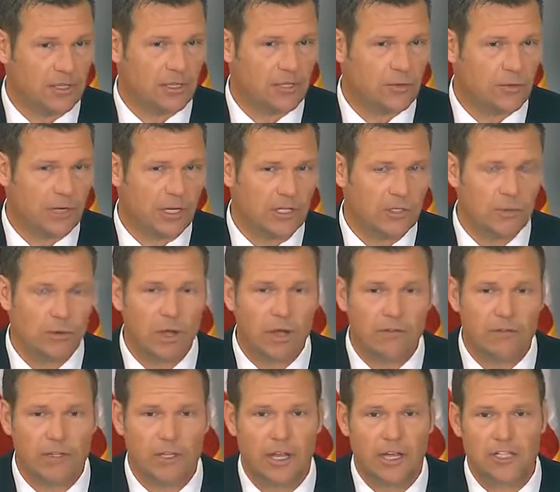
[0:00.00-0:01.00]
in the
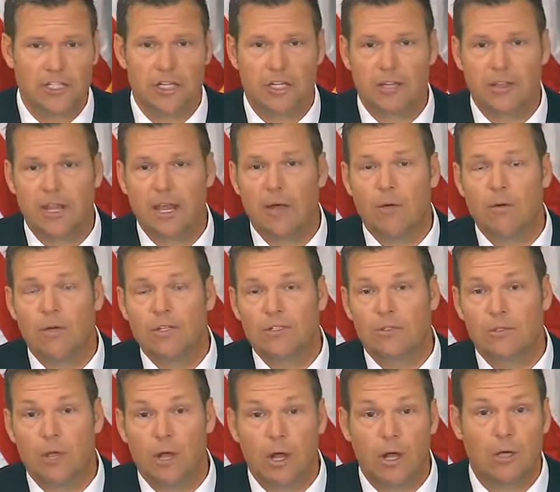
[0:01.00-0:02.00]
2012 election, and that
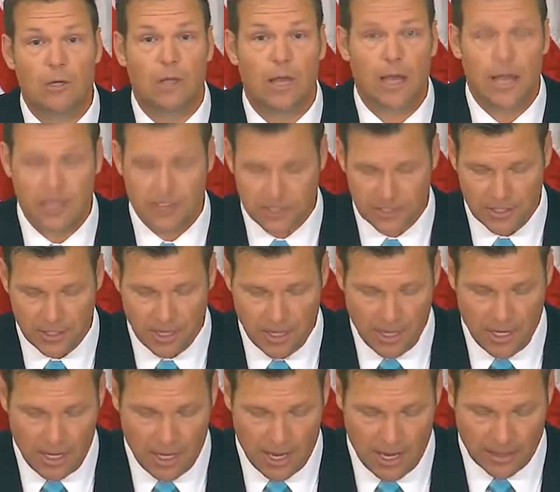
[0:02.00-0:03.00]
was long lines
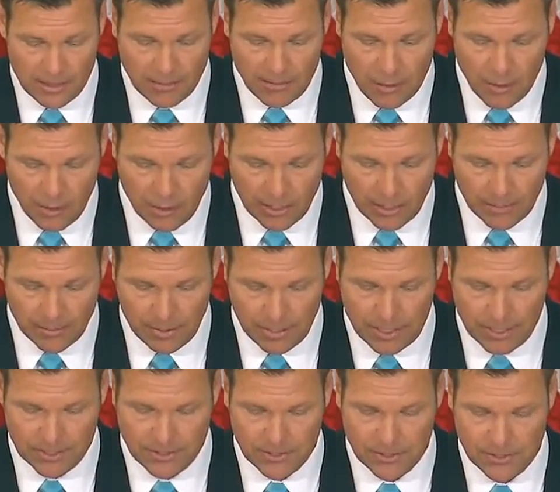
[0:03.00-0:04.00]
at the polling
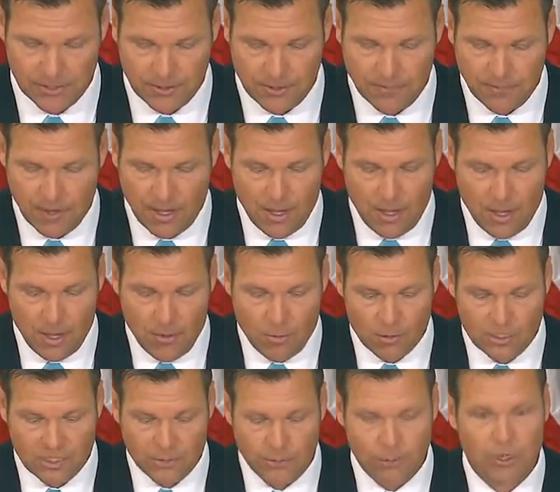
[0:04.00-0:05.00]
places.
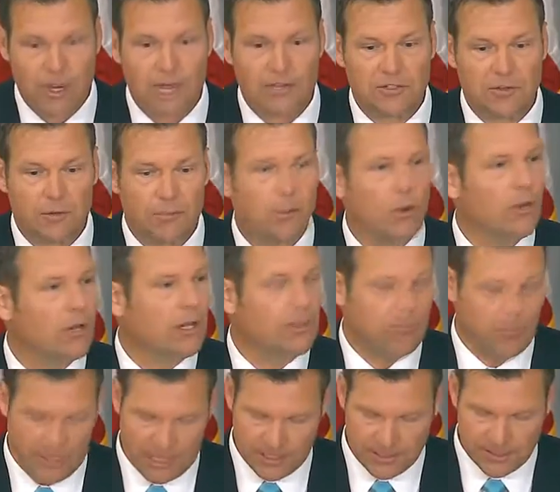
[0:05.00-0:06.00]
When someone drives to a
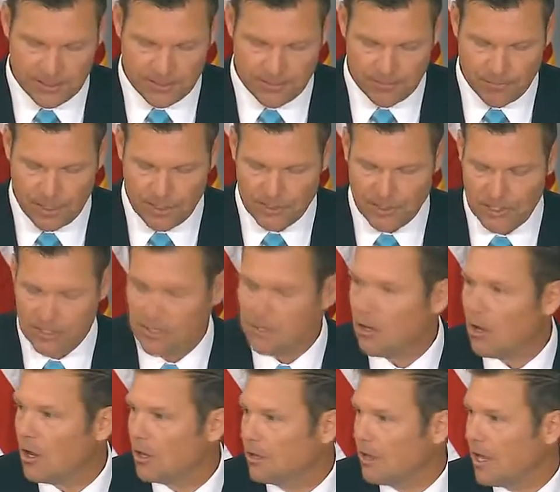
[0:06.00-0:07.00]
polling place and sees a
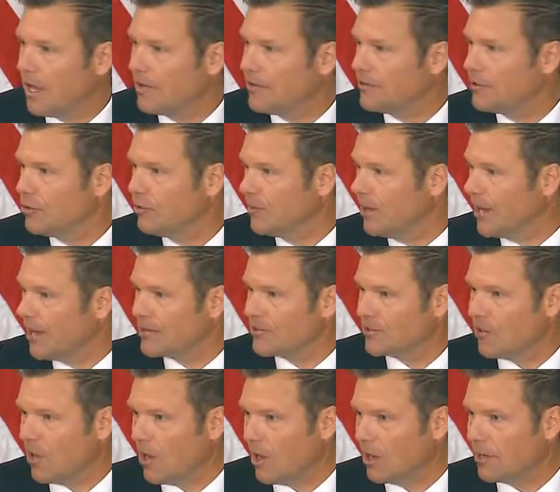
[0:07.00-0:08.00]
long line, two
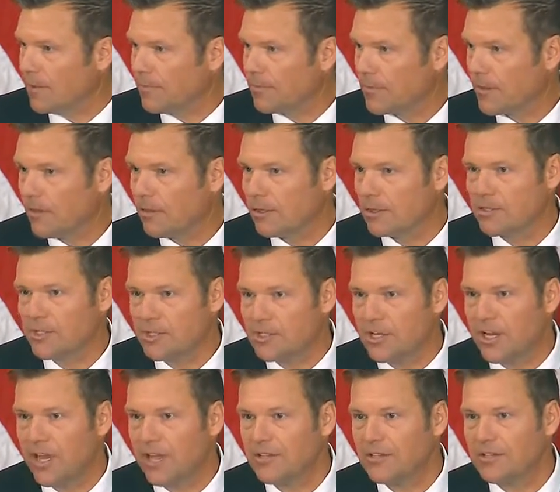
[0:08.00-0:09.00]
blocks long, there's a
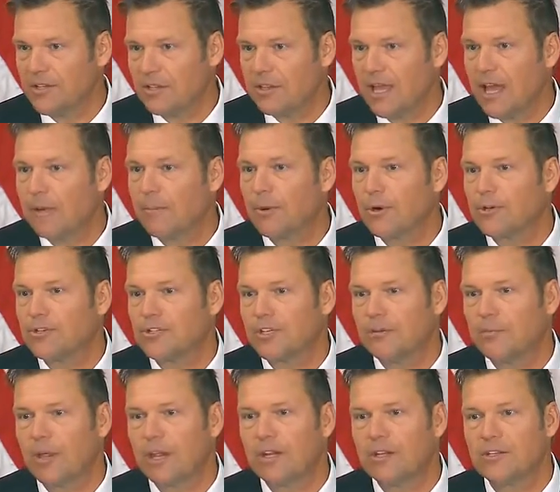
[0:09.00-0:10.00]
chance that that
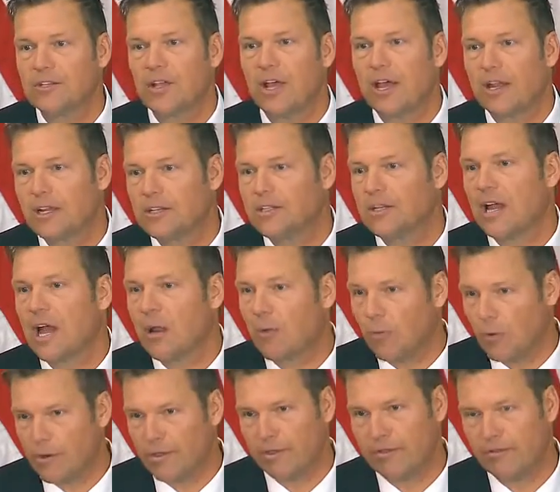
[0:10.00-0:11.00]
person may decide it's
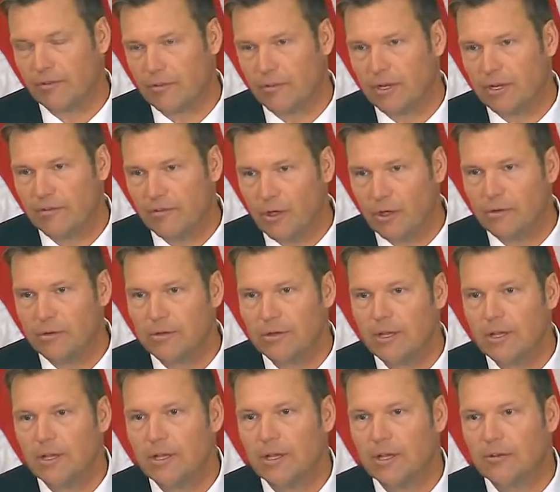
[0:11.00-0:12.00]
not worth it for me to vote
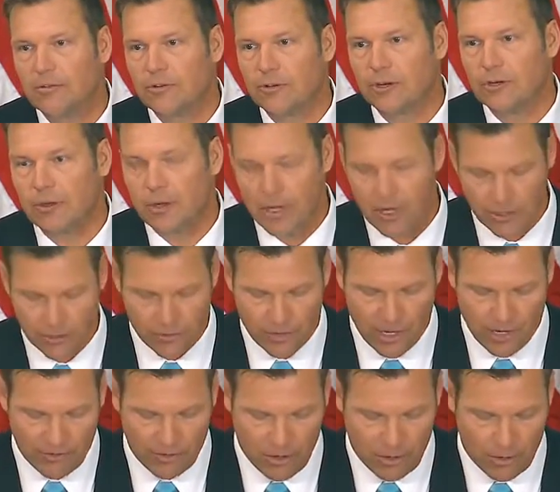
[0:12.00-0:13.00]
and turn around and
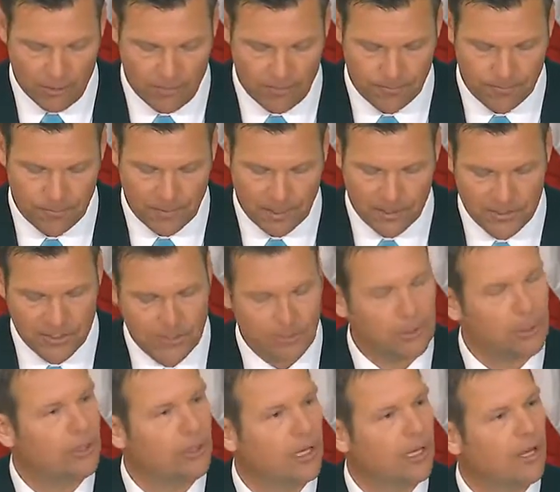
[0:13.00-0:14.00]
drive home.
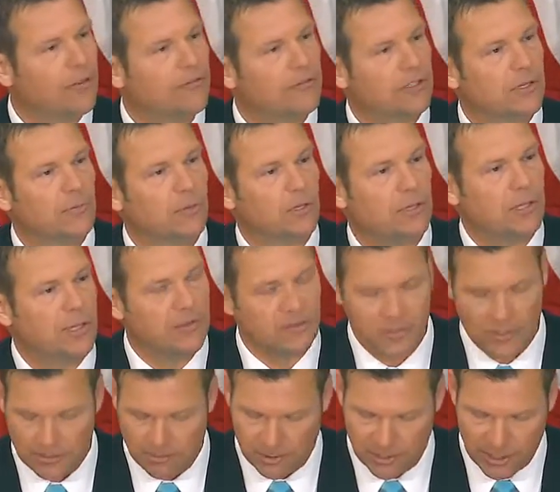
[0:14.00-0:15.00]
Similarly, if someone
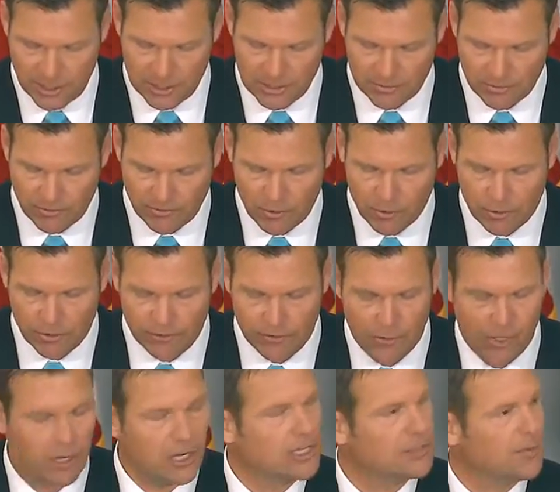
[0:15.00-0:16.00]
lives in a place where voter
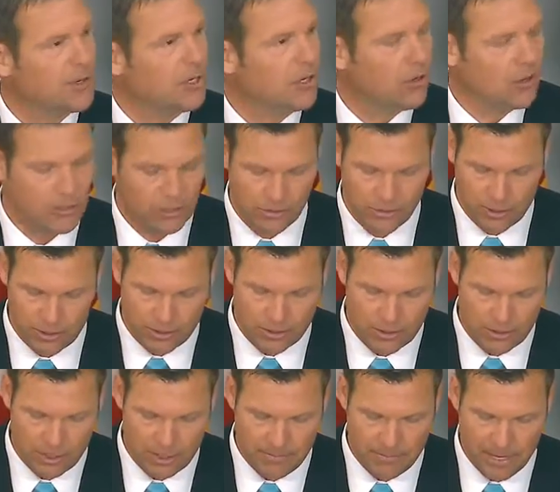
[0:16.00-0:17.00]
fraud has been known to
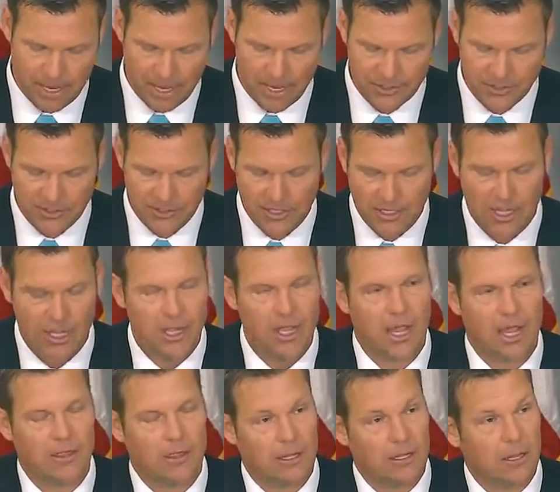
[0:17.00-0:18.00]
occur in the past
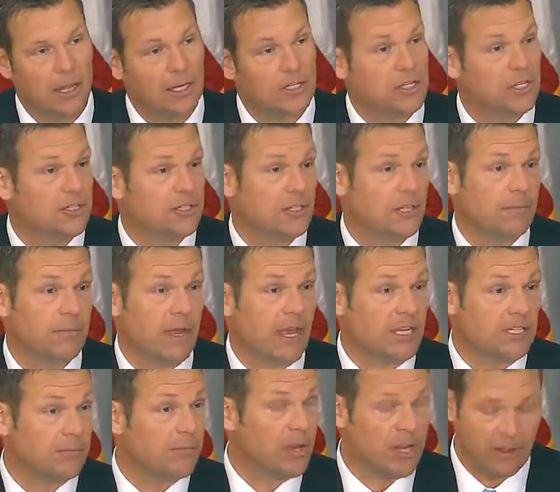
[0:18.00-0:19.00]
and the elections in the
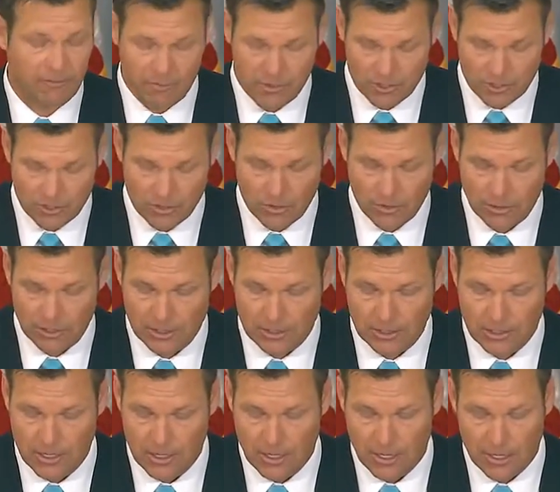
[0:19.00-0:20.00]
past may have been
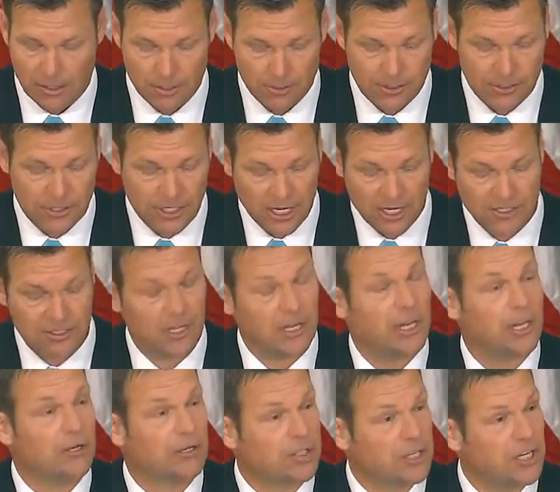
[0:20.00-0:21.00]
stolen, there's a chance
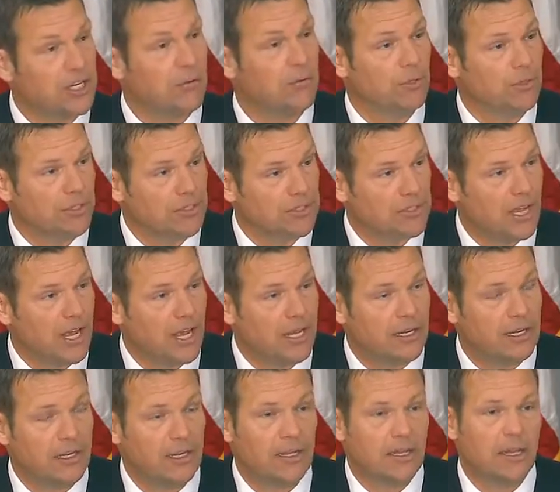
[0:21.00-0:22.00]
that he or she will
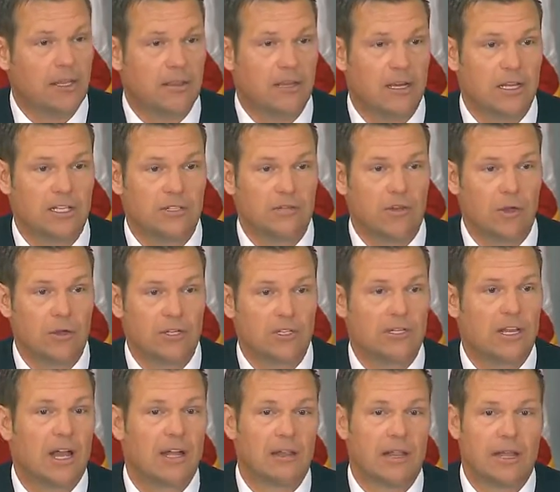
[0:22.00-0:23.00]
decide that his vote
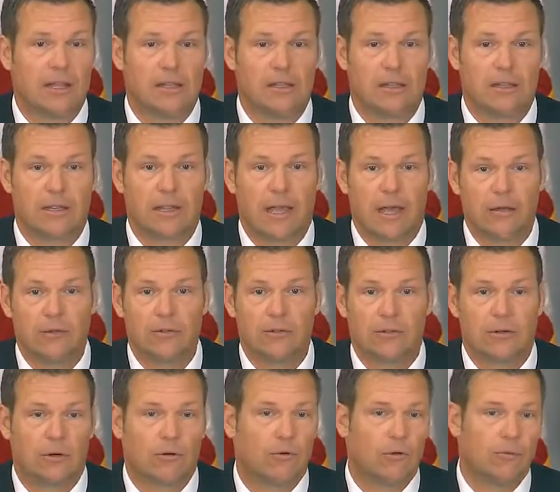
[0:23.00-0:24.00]
is not likely to
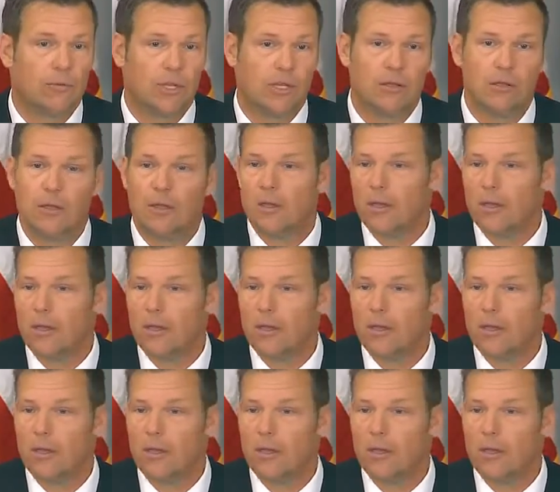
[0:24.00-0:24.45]
count or it will be